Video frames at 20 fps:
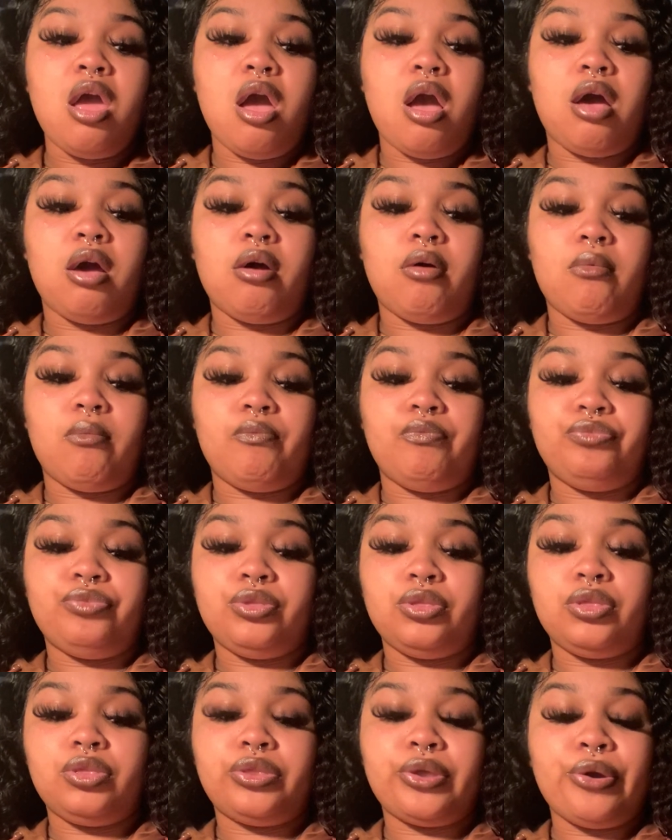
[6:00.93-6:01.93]
Um,
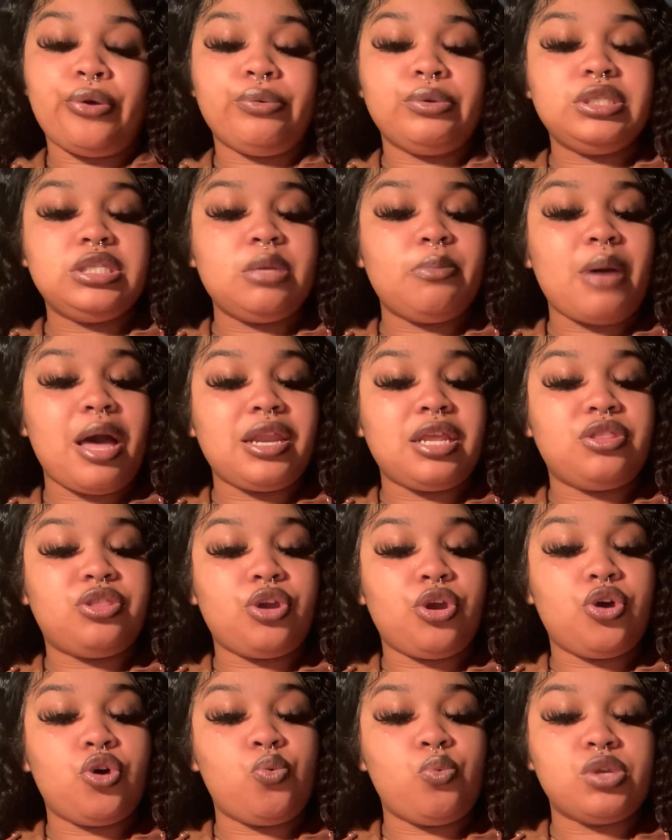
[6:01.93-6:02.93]
there was somebody
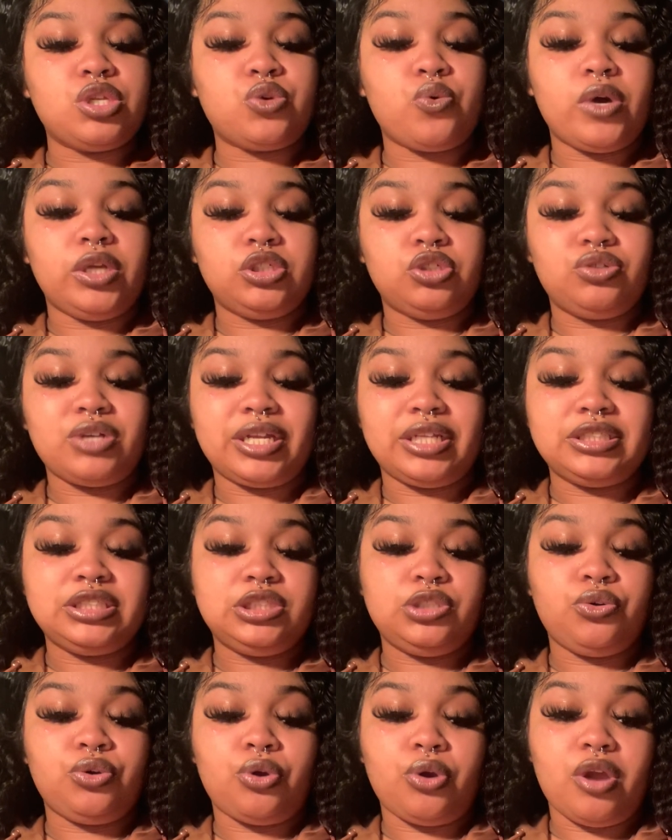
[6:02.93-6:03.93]
there who was going to try to
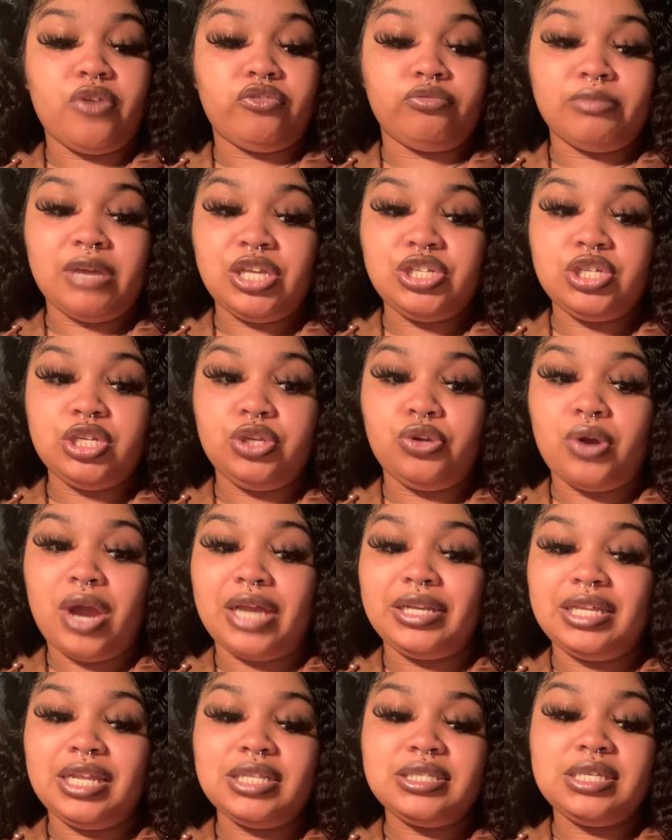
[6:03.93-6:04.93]
steal your information, your
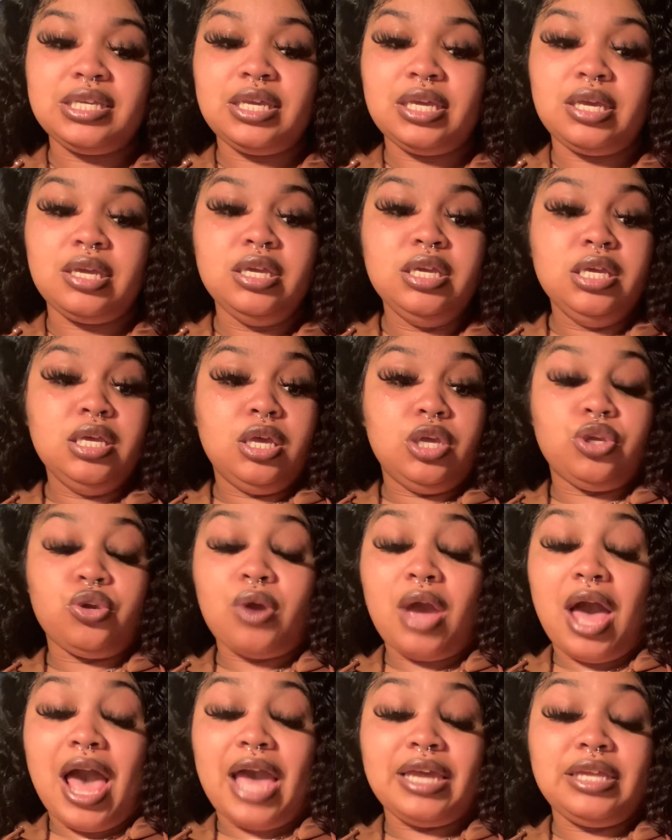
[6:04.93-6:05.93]
identity,
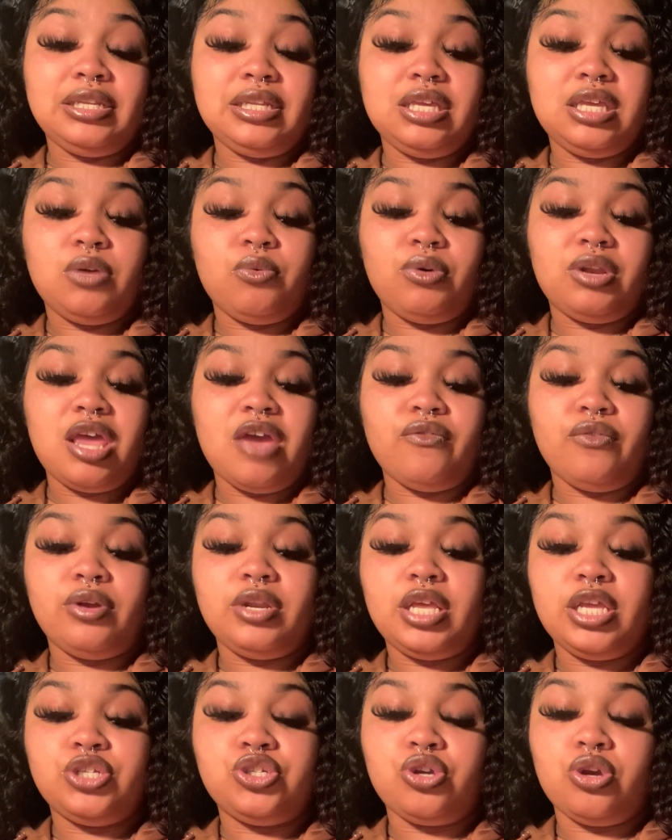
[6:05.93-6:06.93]
your ID, whatever it
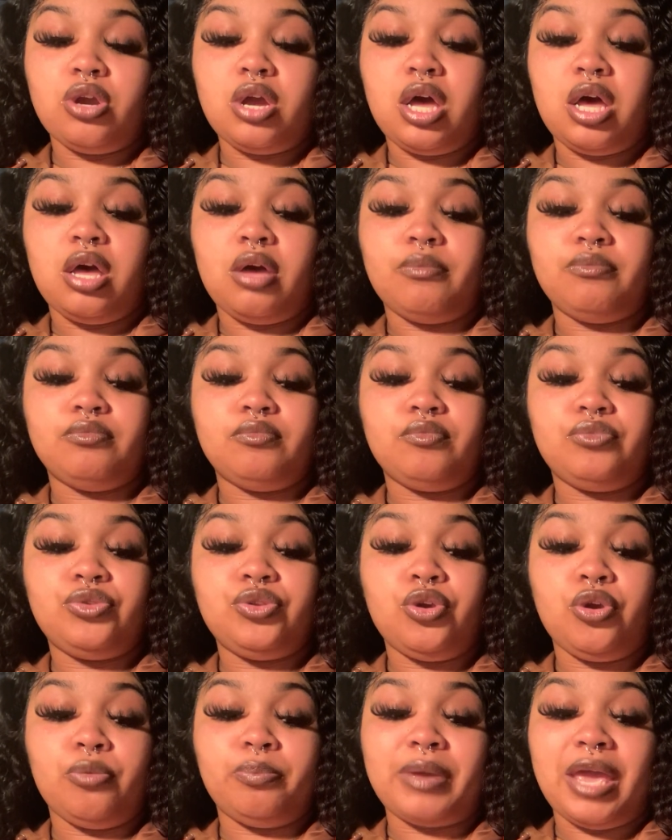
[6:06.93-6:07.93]
is, your um
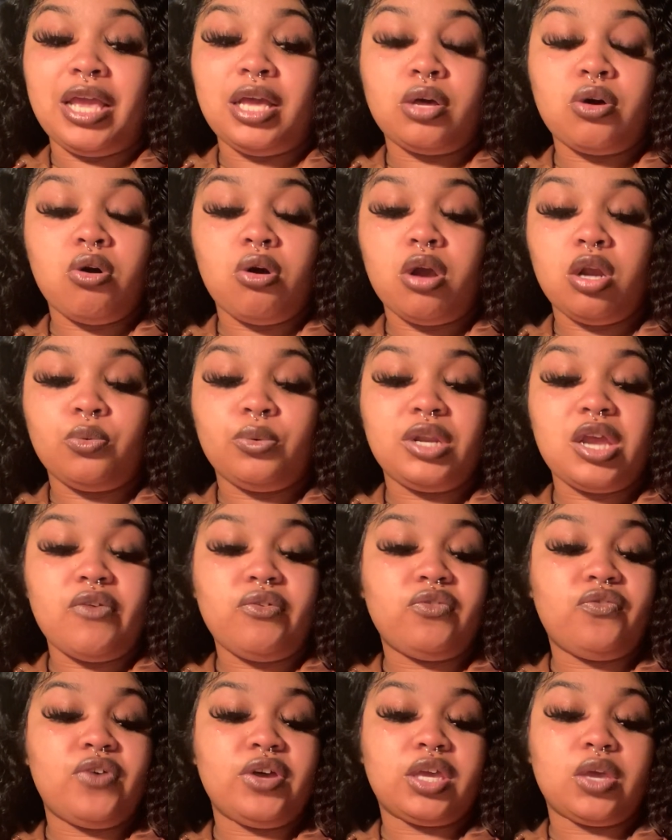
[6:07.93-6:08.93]
your bank card, whatever
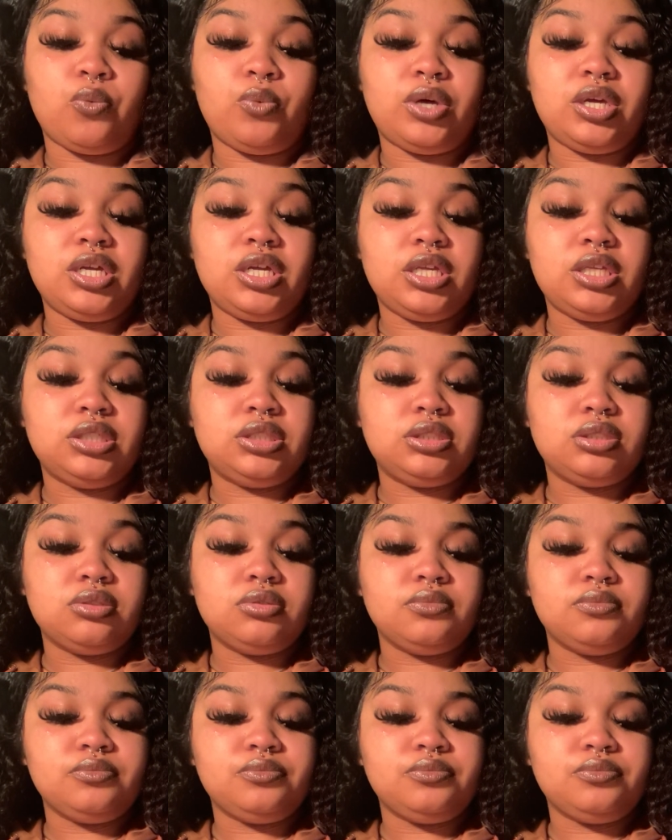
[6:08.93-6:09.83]
the fuck it was.